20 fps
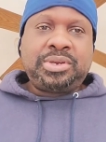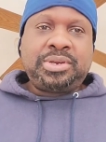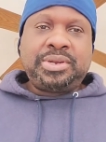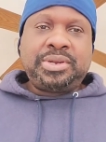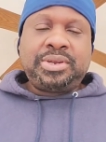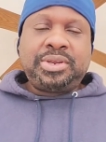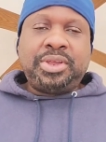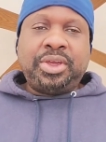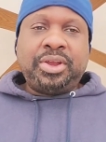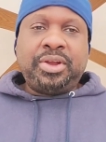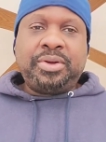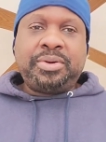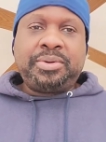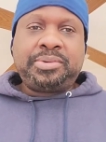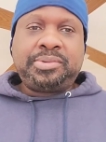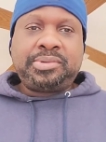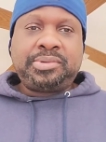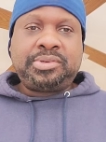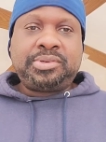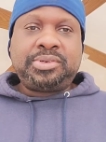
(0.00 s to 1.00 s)
you know.
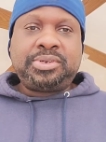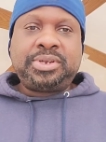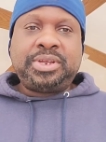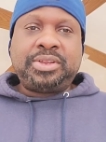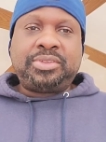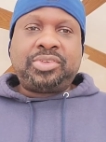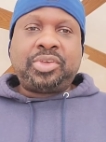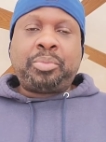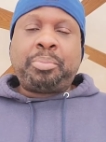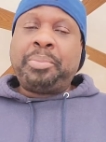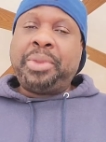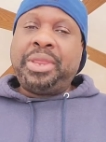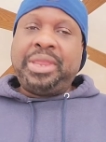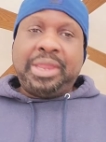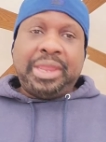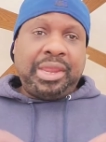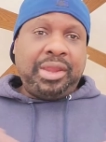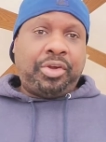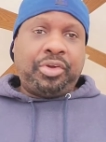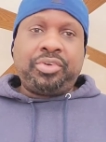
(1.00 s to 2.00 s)
It took me
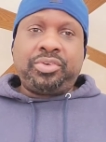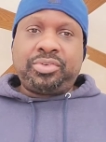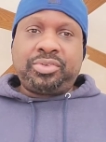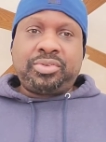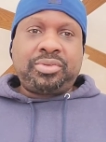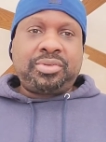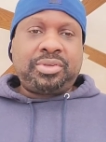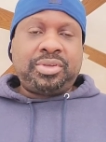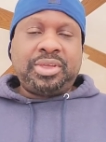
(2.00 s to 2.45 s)
years.